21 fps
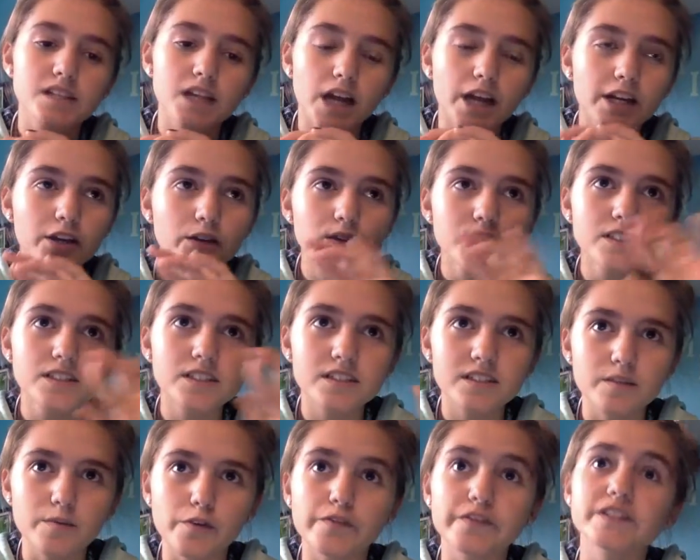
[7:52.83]
I know it's a
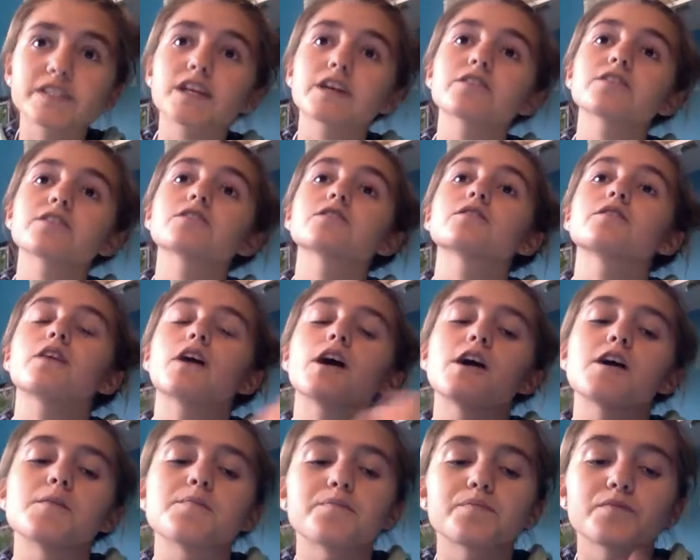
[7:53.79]
Disney movie. It's either,
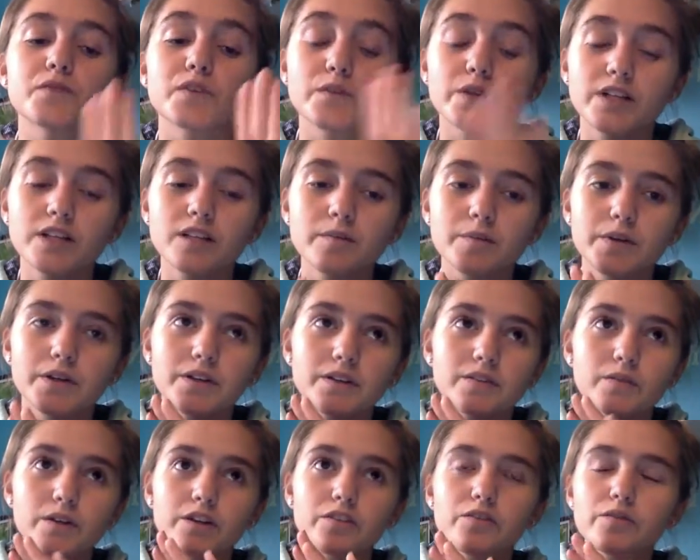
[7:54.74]
Winnie the
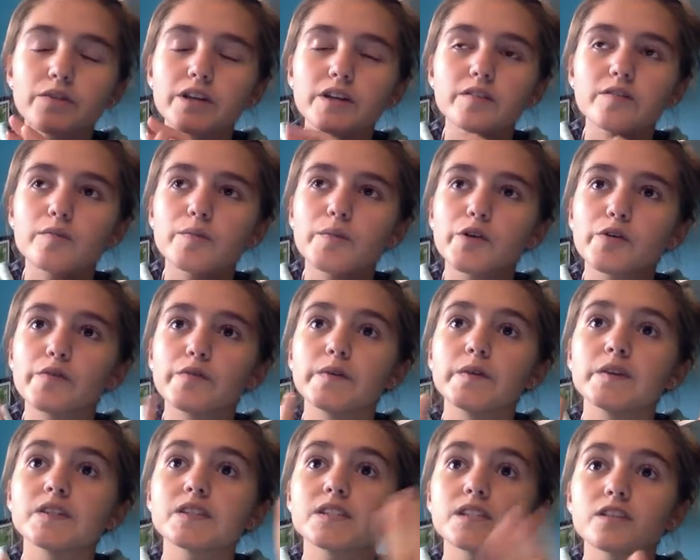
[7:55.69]
Pooh
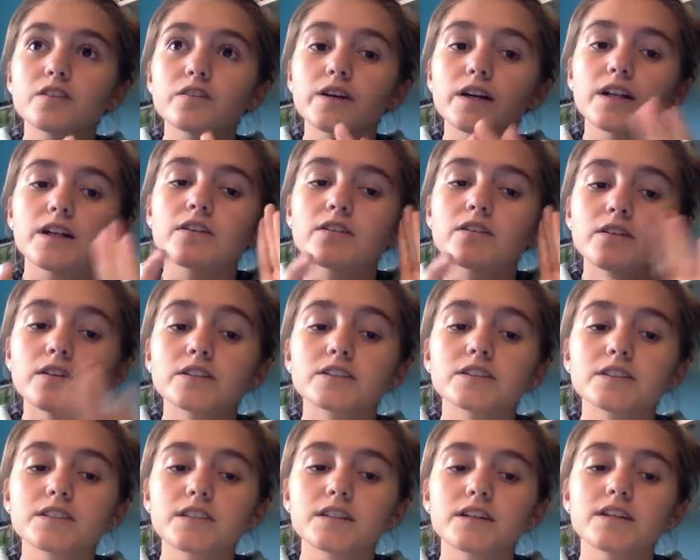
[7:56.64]
movies, Cinderella, or
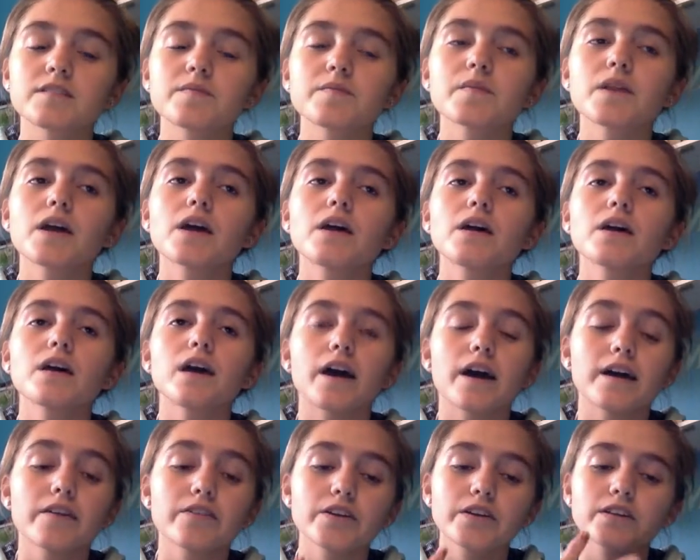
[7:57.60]
Ursula.
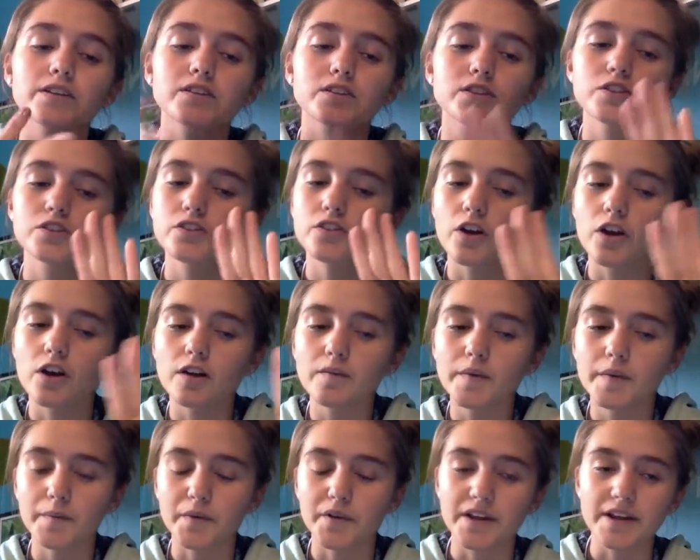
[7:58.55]
I have, like, this strong
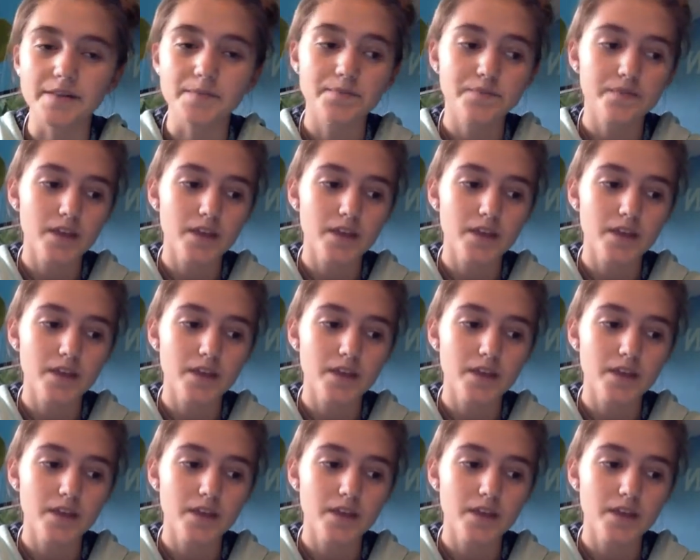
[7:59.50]
memory